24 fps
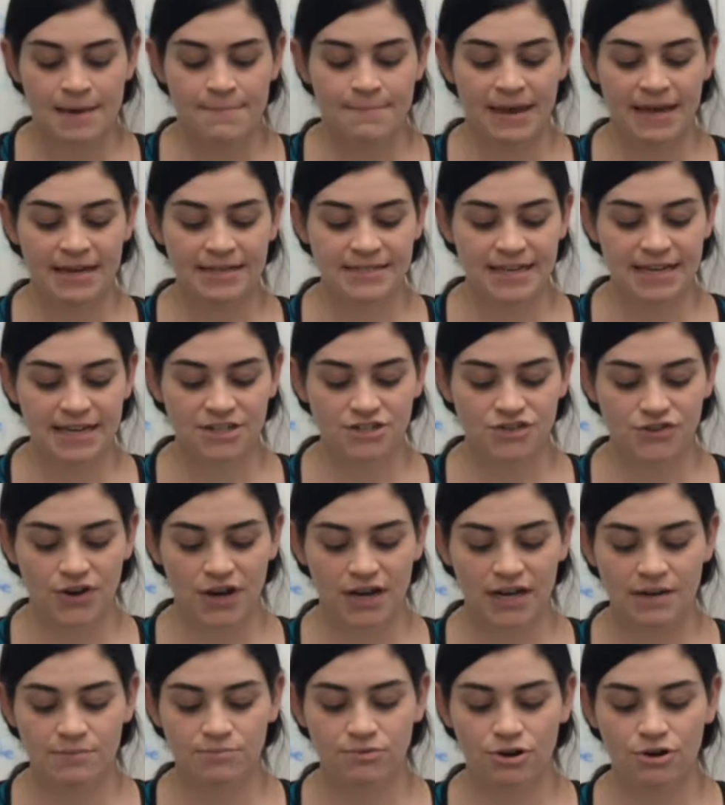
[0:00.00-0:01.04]
maintain
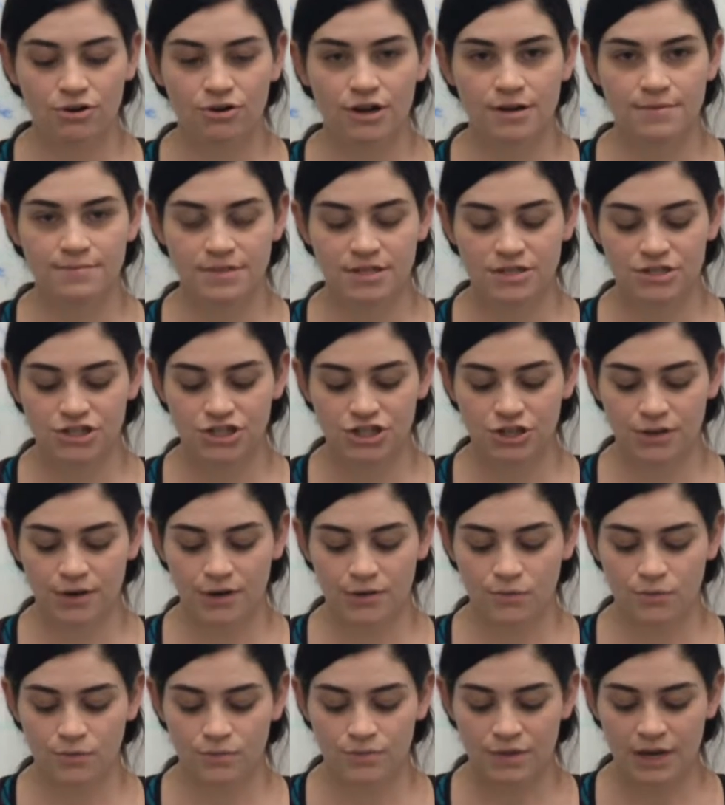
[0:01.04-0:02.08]
training programs
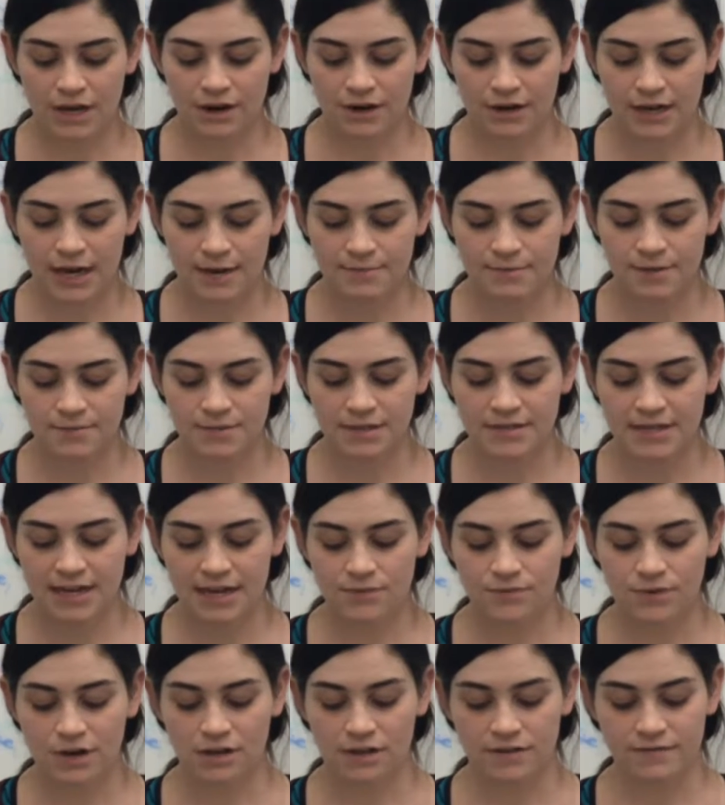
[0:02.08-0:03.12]
ensuring they are kept up to date
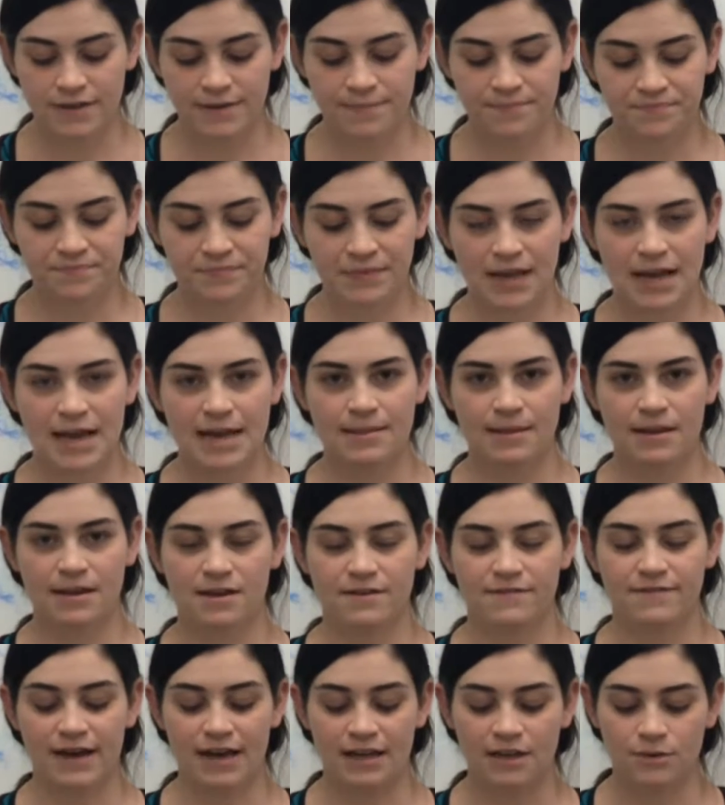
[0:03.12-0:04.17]
and relevant, and they
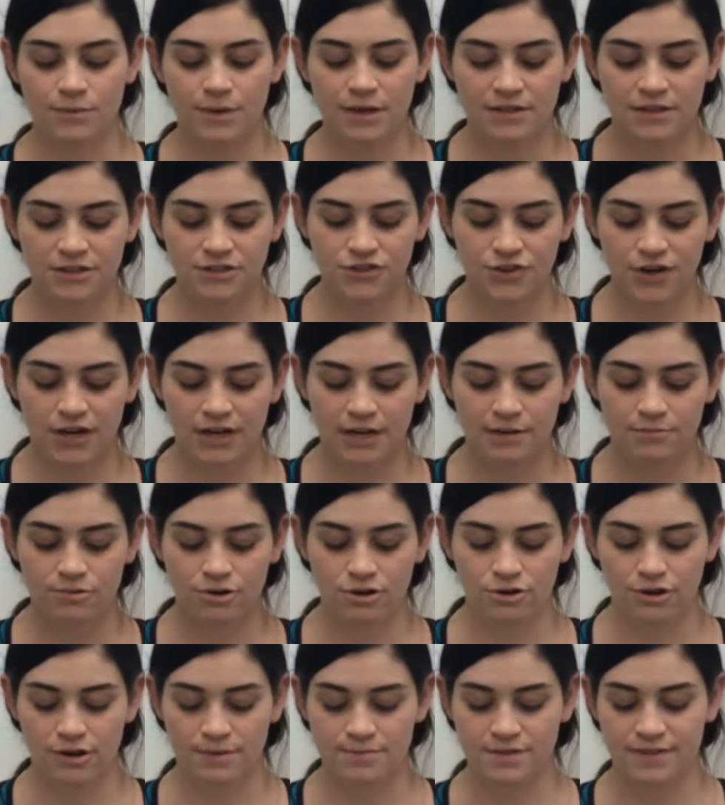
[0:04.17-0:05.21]
evaluate the training
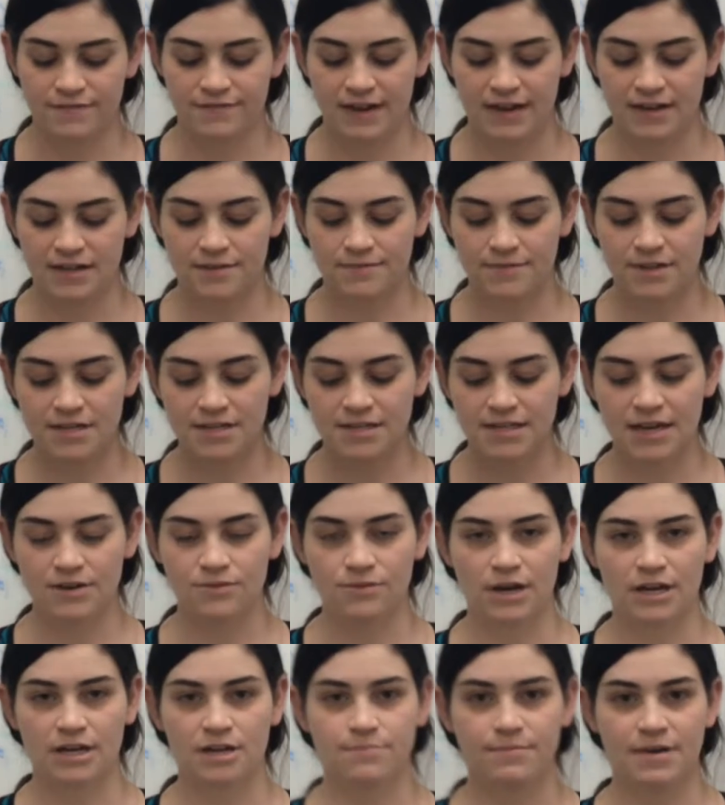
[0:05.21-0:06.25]
program's effectiveness and
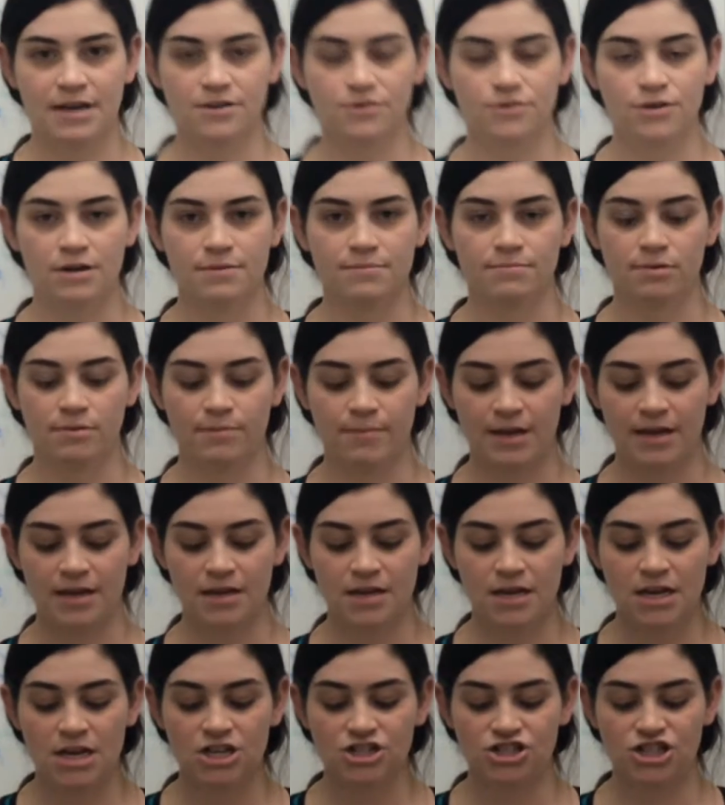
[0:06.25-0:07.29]
recommend or implement
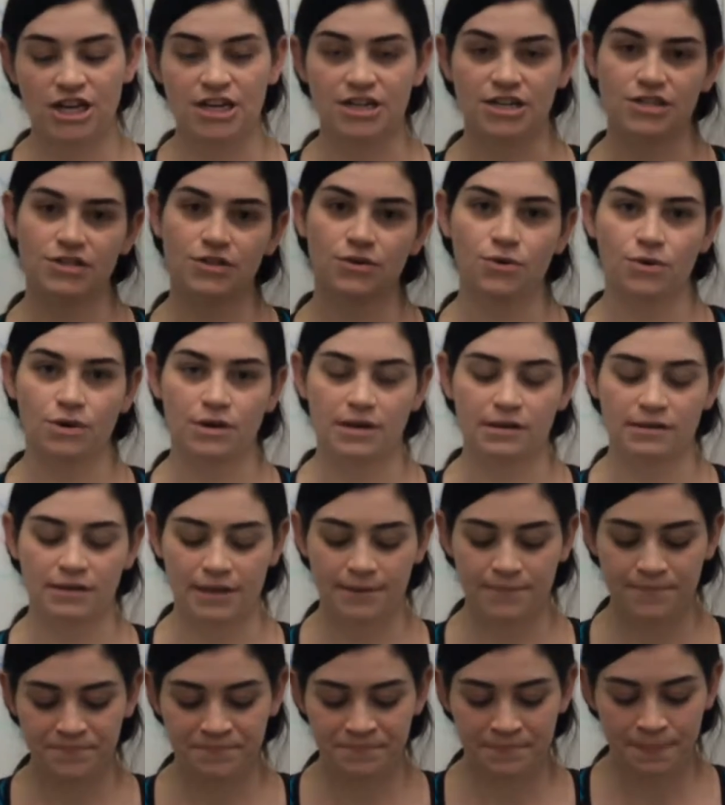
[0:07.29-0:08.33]
changes
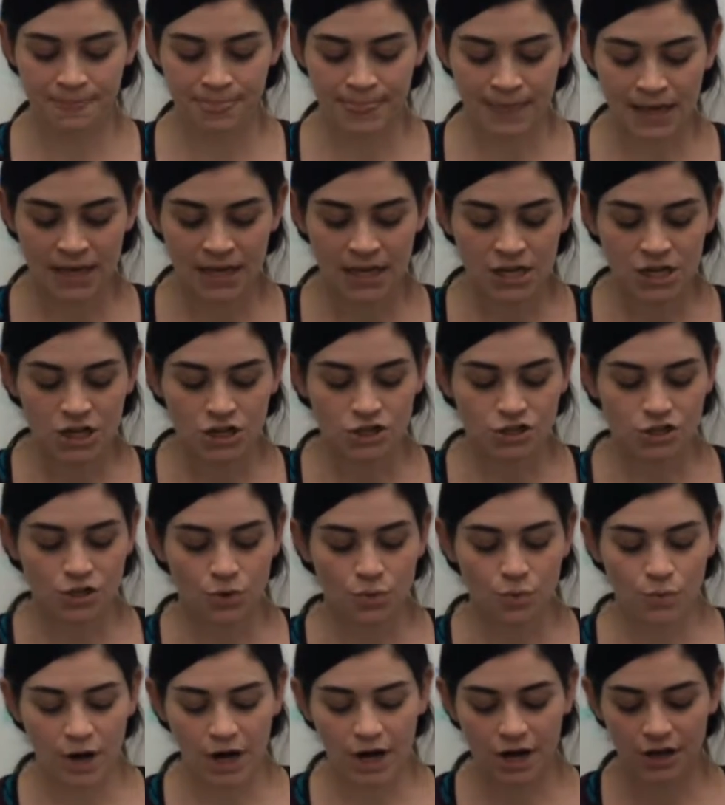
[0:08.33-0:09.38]
accordingly.
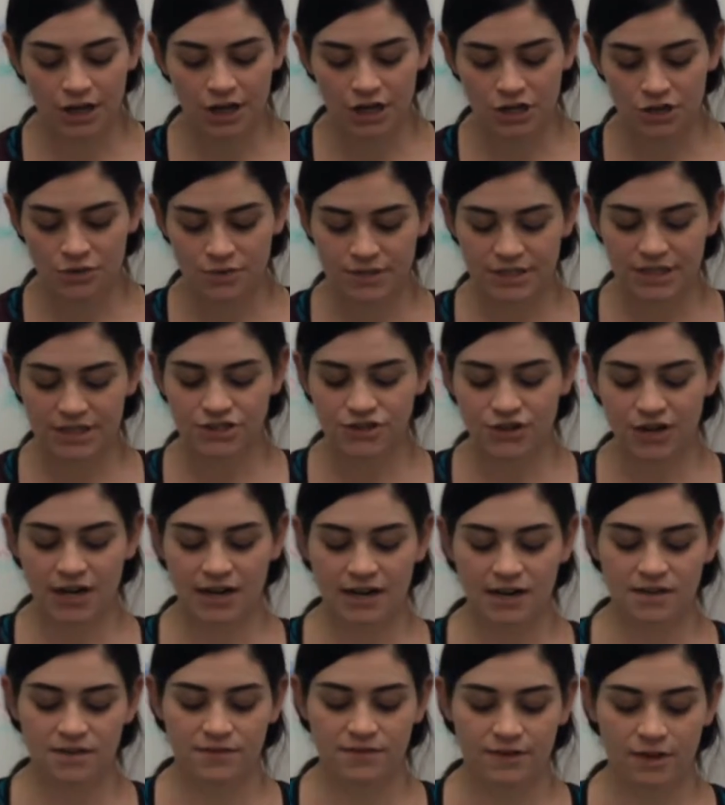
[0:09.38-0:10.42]
So where can you see
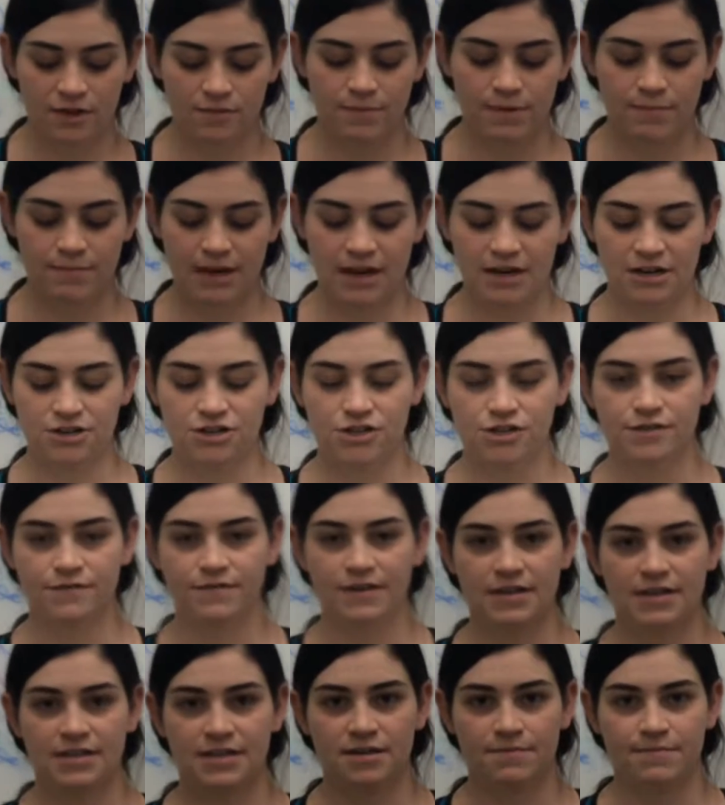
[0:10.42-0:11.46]
training and development managers
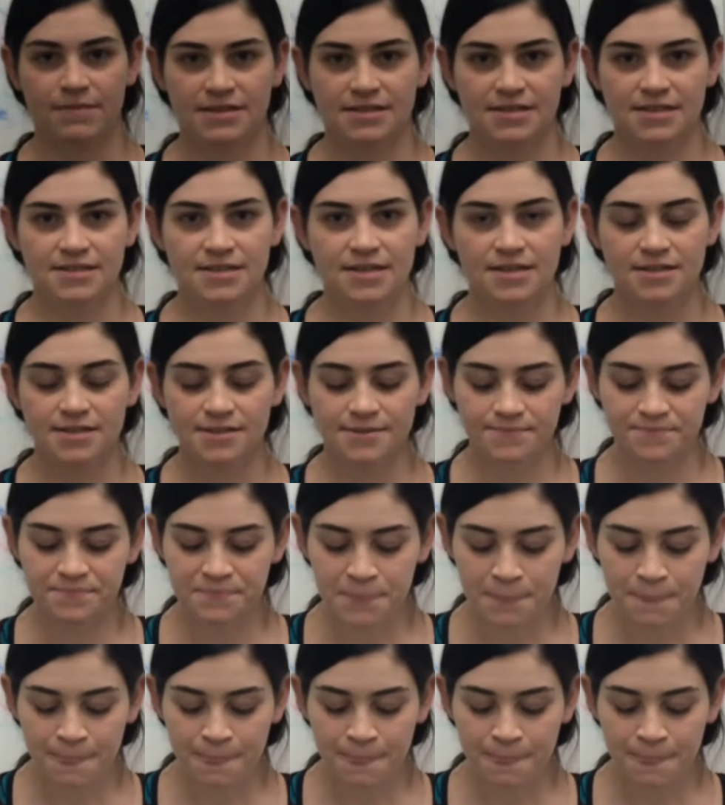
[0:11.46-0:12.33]
fit into businesses?